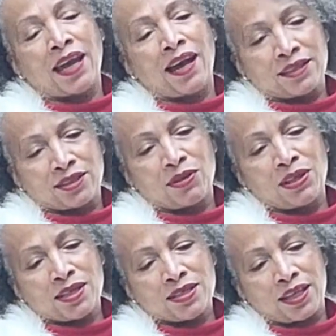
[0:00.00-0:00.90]
Yeah, so in
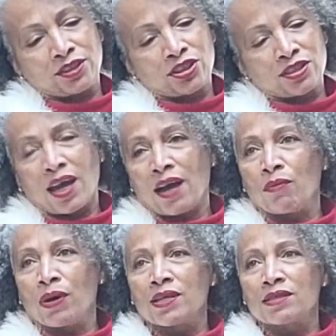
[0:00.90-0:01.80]
Los Angeles, I
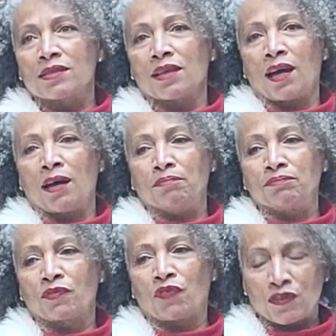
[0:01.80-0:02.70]
was
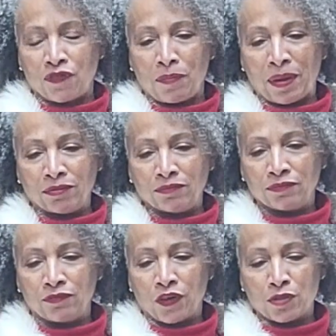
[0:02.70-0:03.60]
first female.
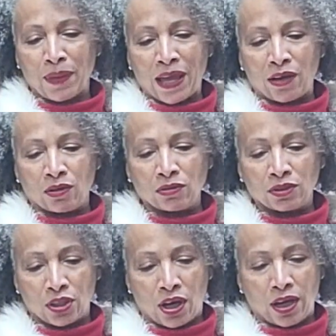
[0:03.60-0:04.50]
First black-owned
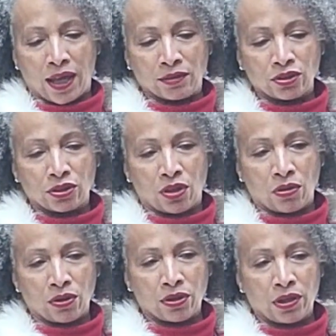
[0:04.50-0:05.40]
cigar lounge
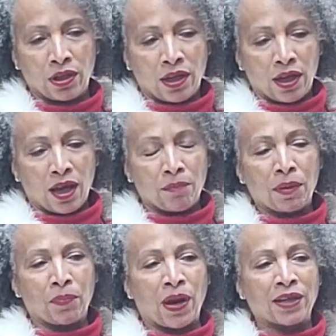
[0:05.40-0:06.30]
owner,
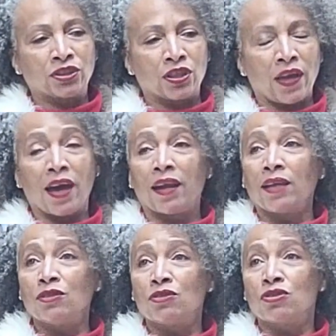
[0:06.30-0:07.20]
but prior to that, I
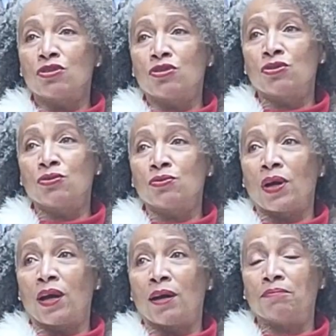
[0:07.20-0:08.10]
used to do
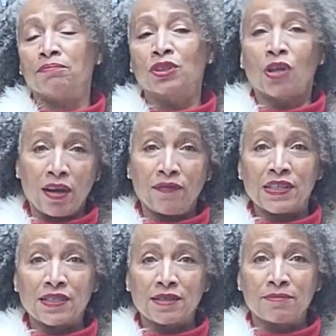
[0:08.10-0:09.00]
cigar
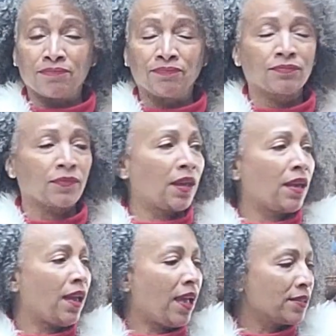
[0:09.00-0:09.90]
events,
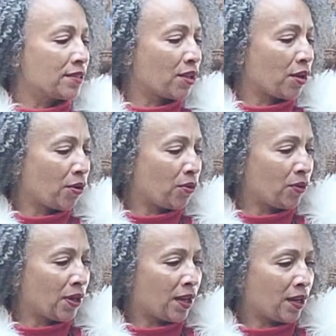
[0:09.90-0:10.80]
and
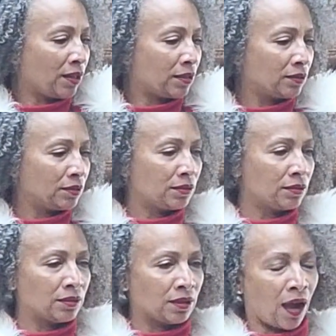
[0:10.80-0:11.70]
so
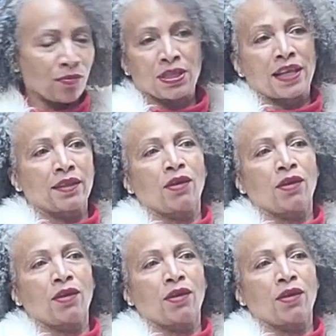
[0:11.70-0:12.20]
I was like